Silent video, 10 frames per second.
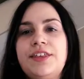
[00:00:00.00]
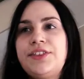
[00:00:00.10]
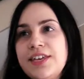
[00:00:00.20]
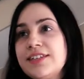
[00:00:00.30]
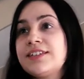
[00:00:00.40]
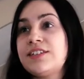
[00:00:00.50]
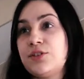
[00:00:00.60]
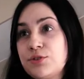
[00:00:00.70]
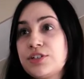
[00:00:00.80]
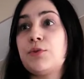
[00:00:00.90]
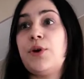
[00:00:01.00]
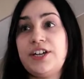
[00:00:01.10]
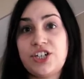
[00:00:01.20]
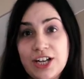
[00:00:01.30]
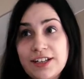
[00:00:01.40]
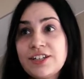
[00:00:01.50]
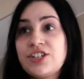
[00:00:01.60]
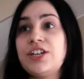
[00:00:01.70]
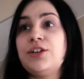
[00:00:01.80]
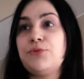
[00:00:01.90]
The thesis is also quite
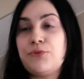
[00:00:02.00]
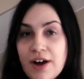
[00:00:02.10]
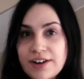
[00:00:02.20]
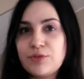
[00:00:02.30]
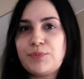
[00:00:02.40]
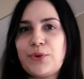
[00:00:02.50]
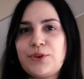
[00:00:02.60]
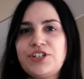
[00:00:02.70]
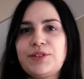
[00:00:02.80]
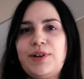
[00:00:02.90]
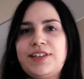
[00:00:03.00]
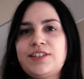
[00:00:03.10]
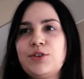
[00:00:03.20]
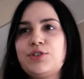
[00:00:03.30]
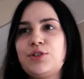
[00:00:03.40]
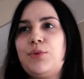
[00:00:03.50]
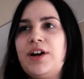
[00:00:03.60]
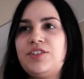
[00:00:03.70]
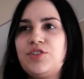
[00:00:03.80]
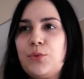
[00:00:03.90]
challenging, your final project, but it's also
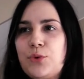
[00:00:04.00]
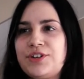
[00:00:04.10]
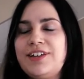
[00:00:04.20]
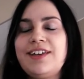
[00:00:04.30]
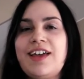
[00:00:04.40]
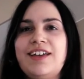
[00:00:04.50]
quite rewarding.